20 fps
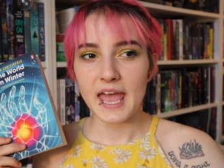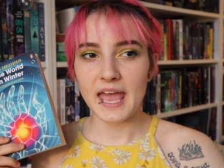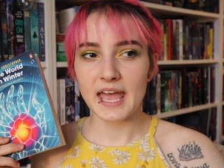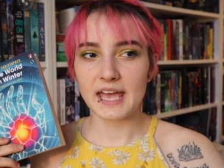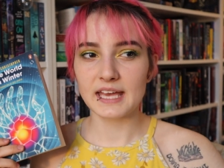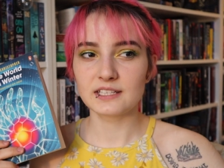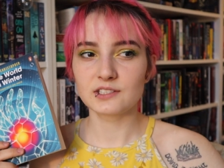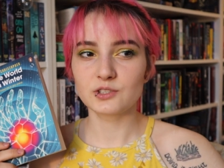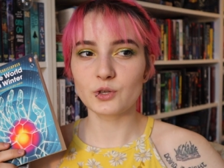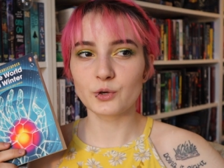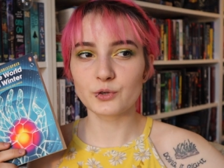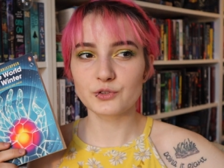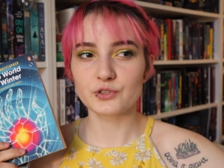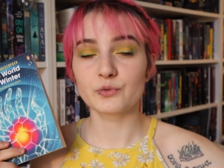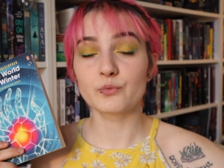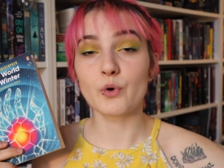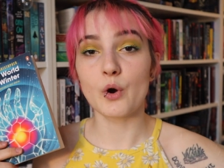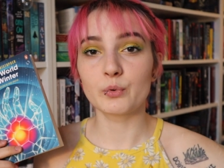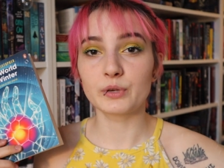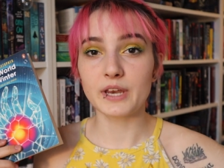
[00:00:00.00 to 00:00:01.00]
and
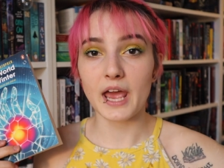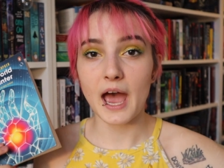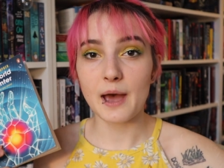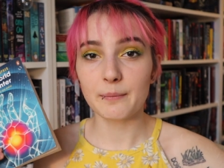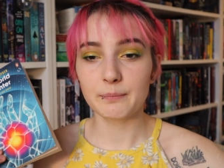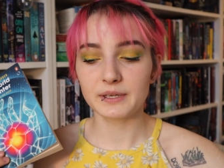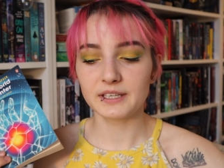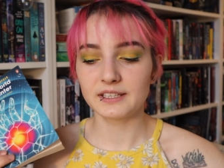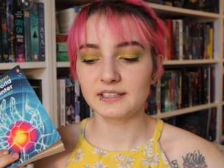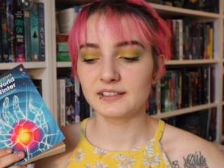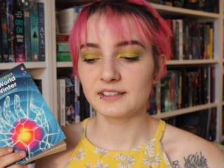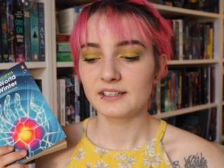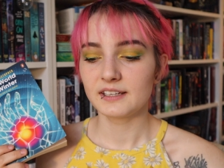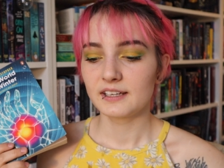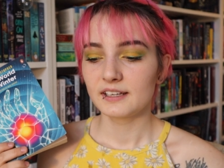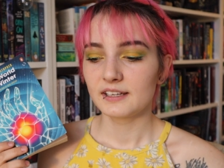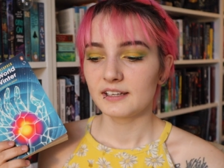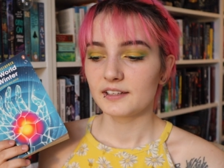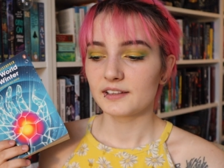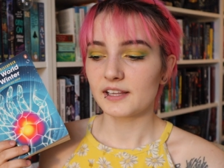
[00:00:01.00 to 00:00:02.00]
also what would happen
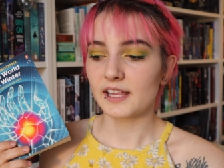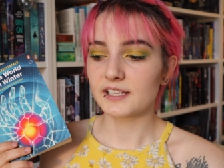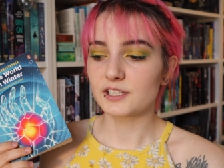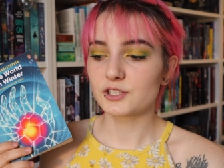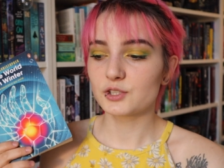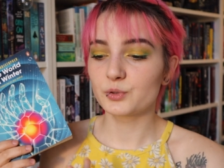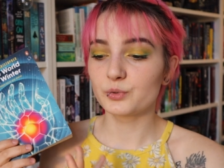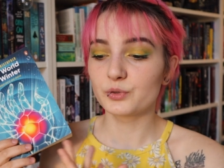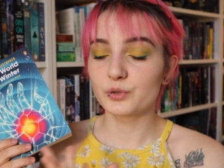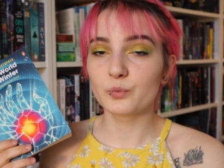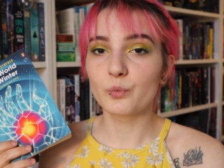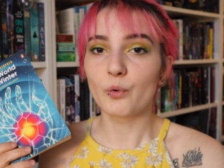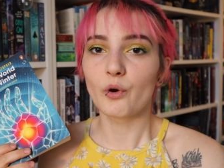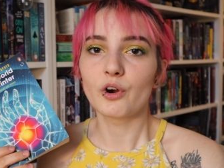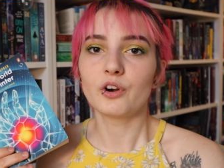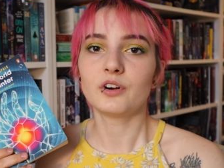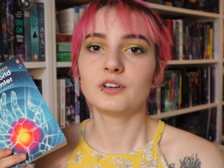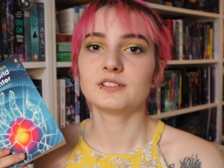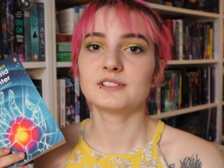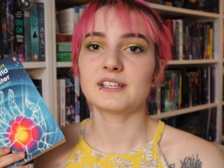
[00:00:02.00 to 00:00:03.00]
like to the
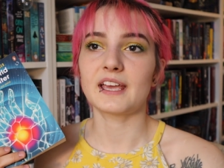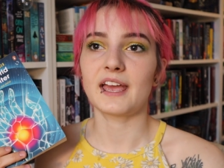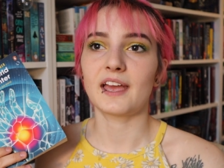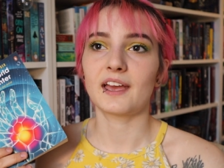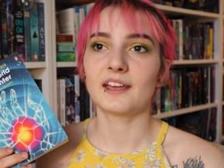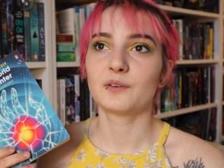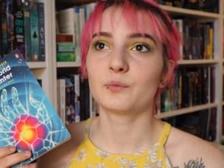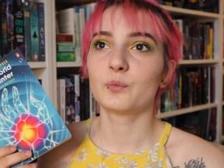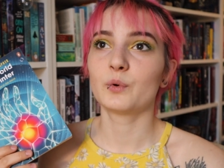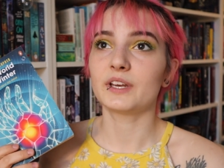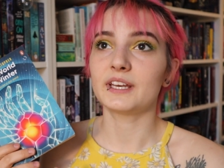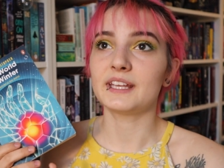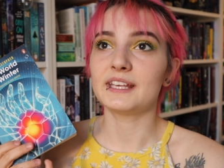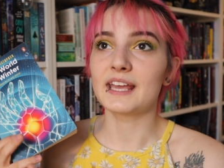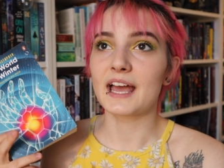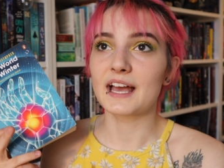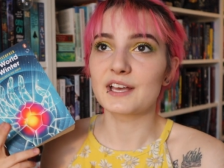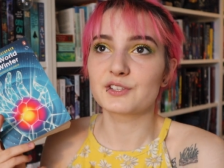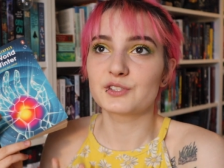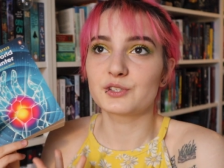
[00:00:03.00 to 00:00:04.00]
world and what
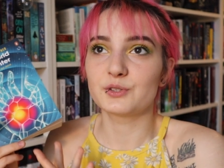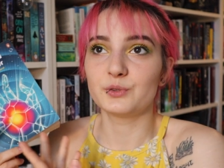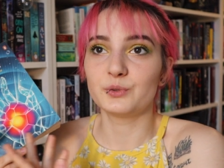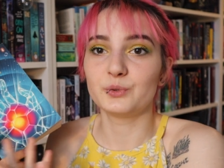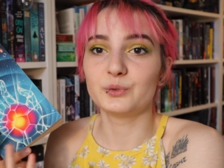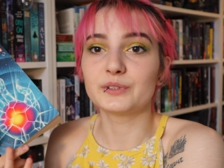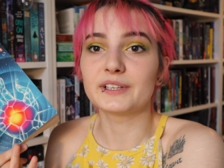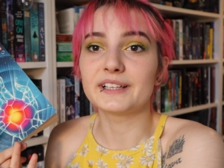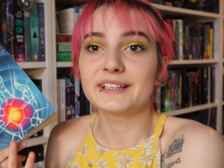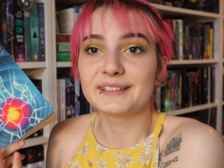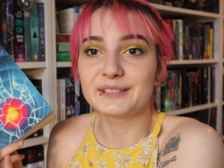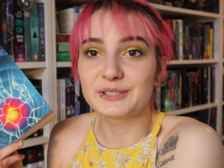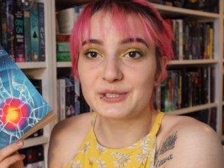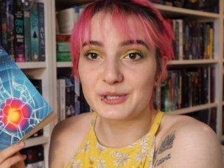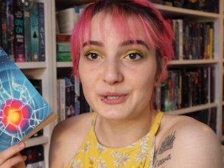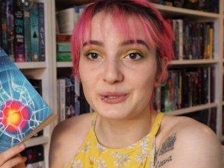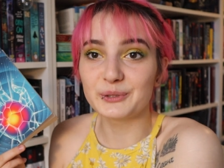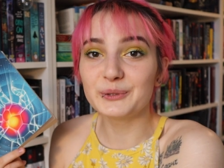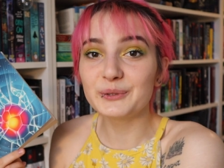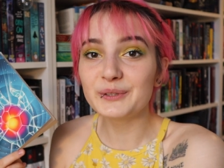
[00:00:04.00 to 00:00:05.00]
he has to
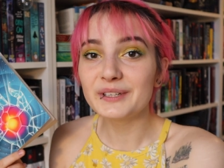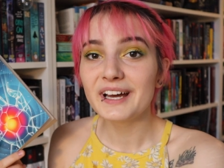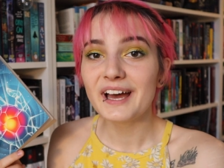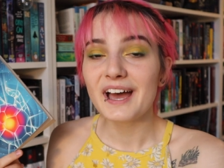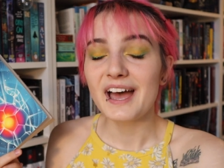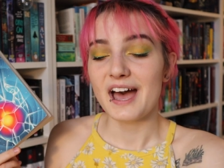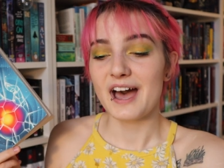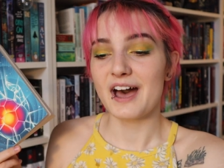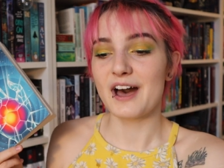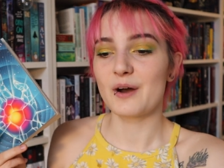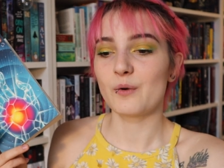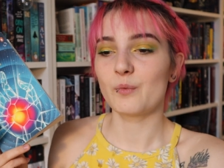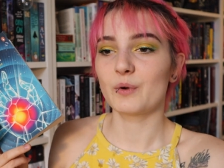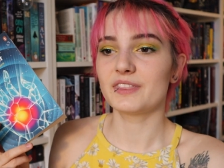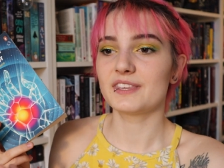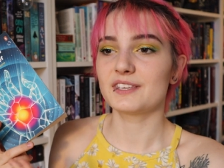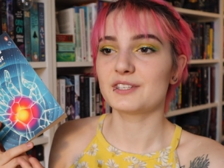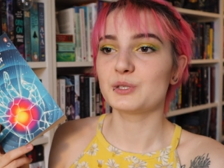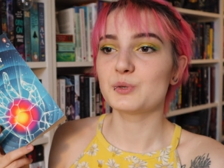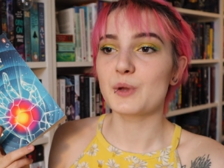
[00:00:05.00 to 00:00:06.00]
do uh,
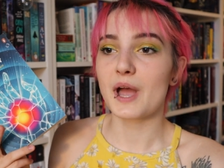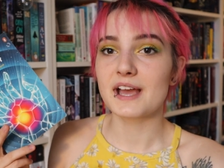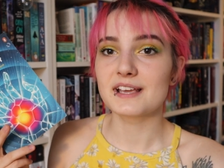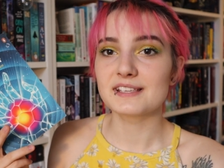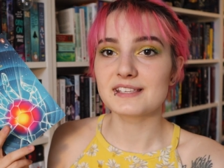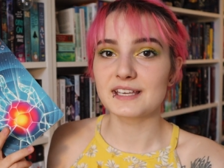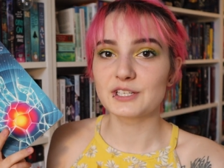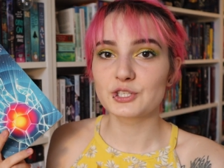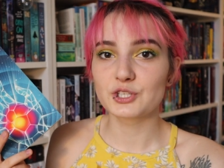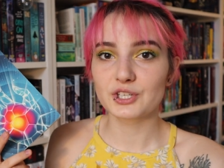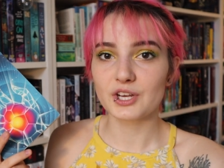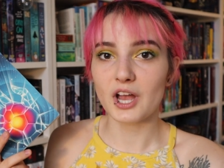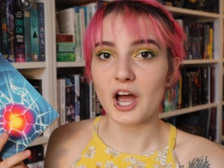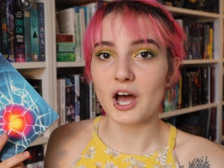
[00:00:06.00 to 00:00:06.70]
when this new ice age